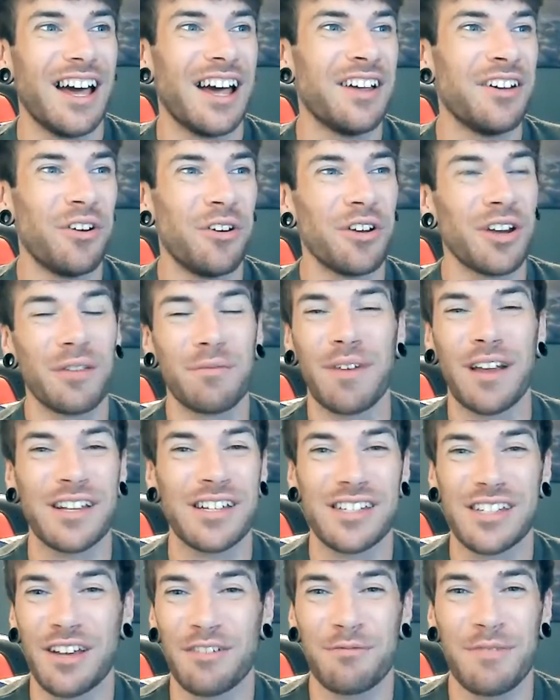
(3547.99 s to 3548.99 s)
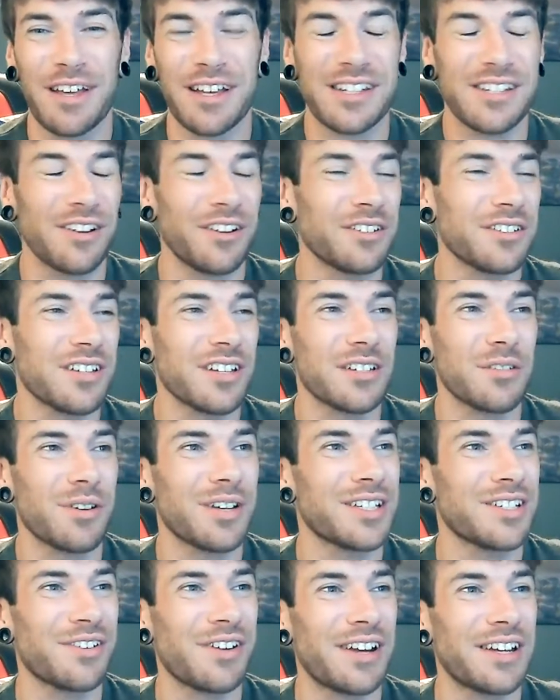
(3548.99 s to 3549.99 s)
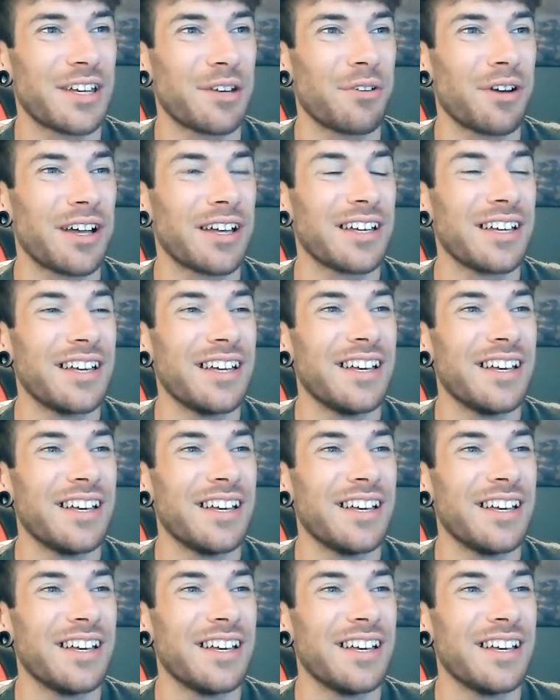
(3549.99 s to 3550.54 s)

All the best stuff makes it onto Twitter anyway.